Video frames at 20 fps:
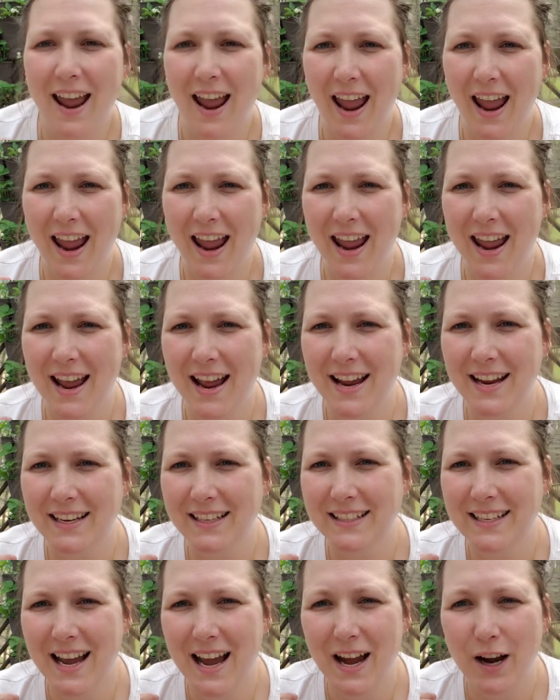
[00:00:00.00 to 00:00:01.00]

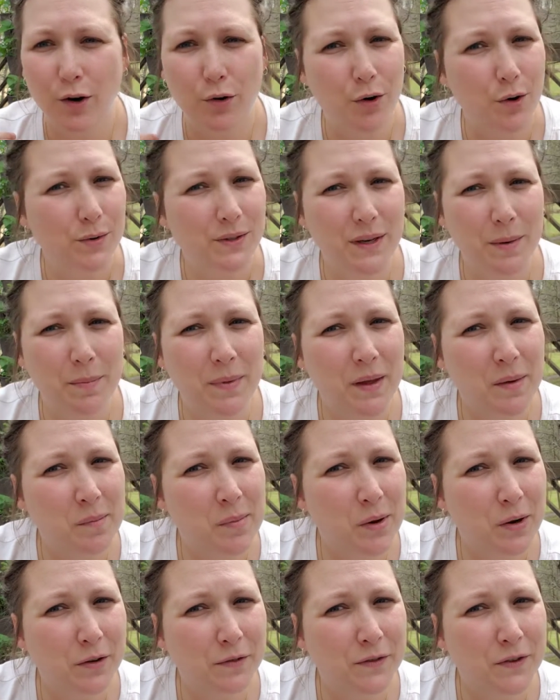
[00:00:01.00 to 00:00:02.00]
and grow something
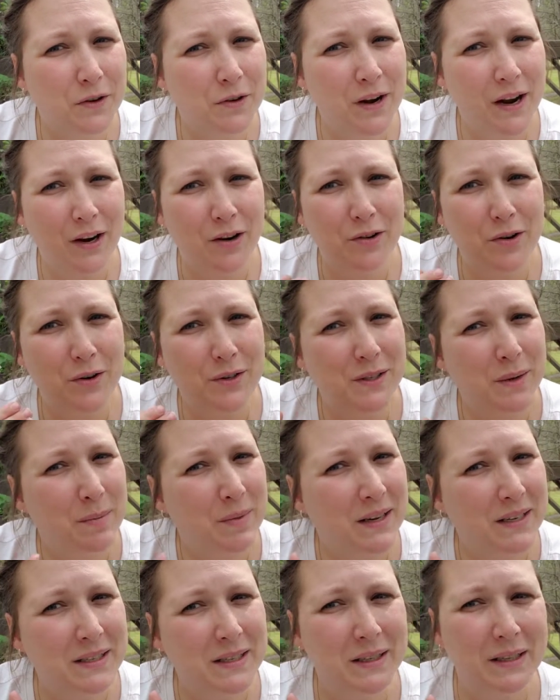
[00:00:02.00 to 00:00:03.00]
beautiful and grow
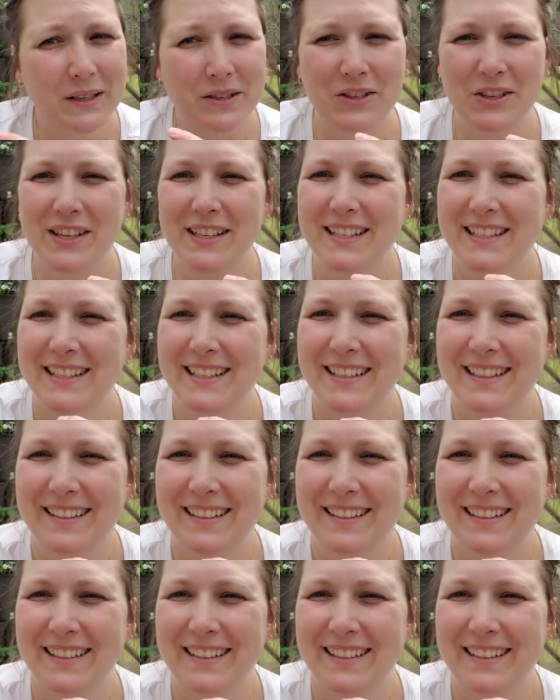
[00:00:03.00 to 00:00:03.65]
something delicious.